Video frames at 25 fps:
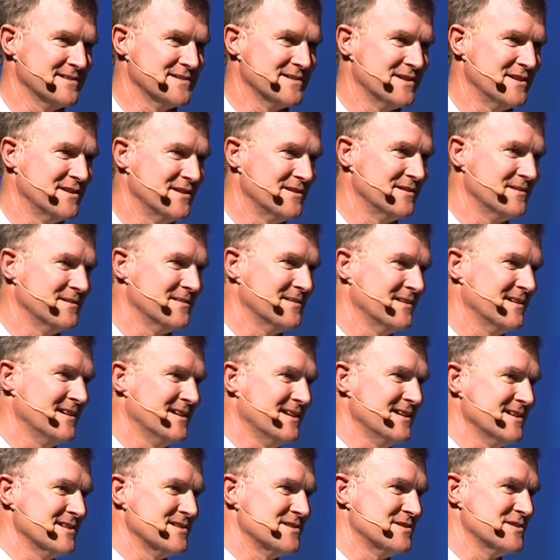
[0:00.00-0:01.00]
So
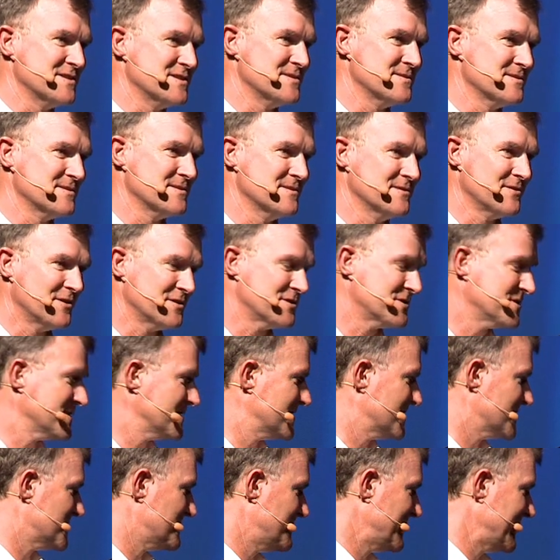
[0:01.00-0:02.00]
just not
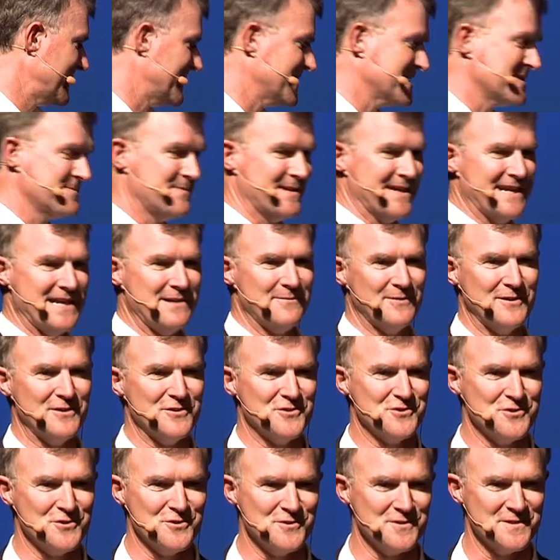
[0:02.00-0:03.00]
just the speakers, but anyone who
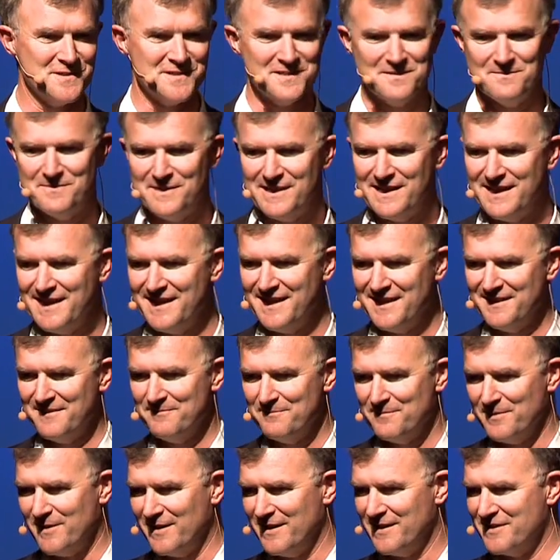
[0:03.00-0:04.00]
chooses to be here
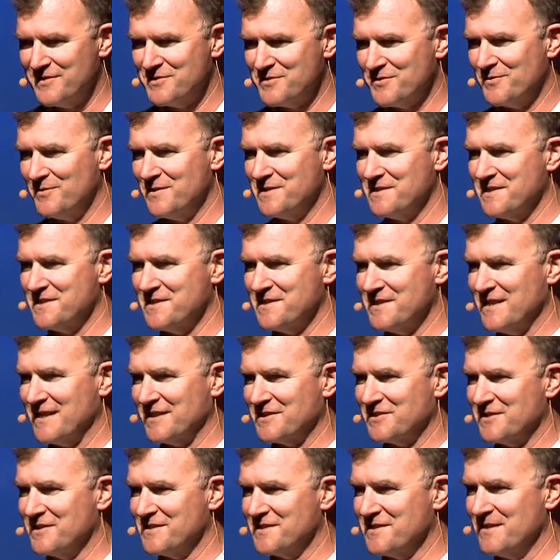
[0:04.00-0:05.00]
by choice is
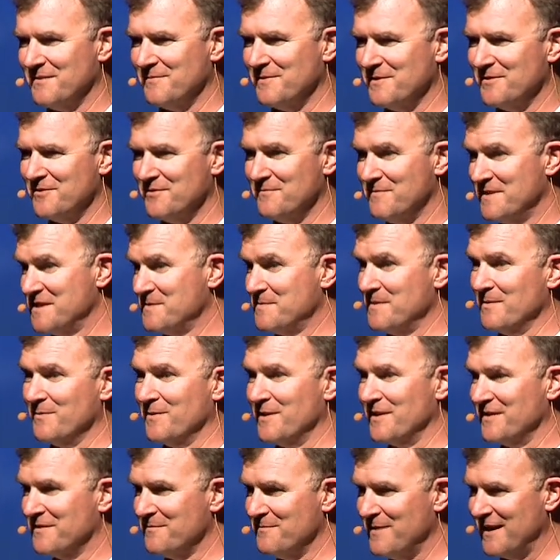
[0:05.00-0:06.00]
actually someone who must be
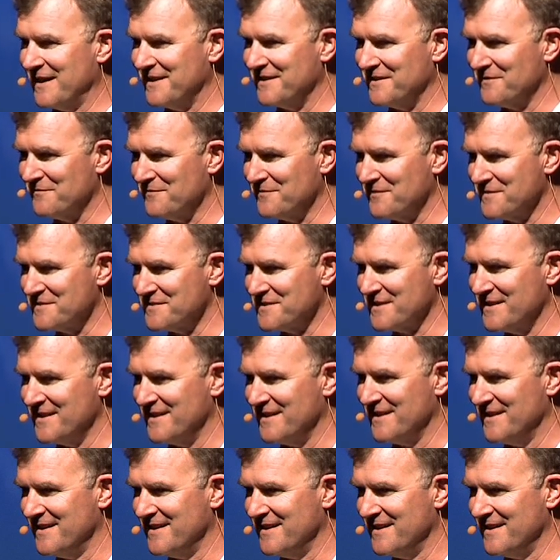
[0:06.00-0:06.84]
wanting to make a difference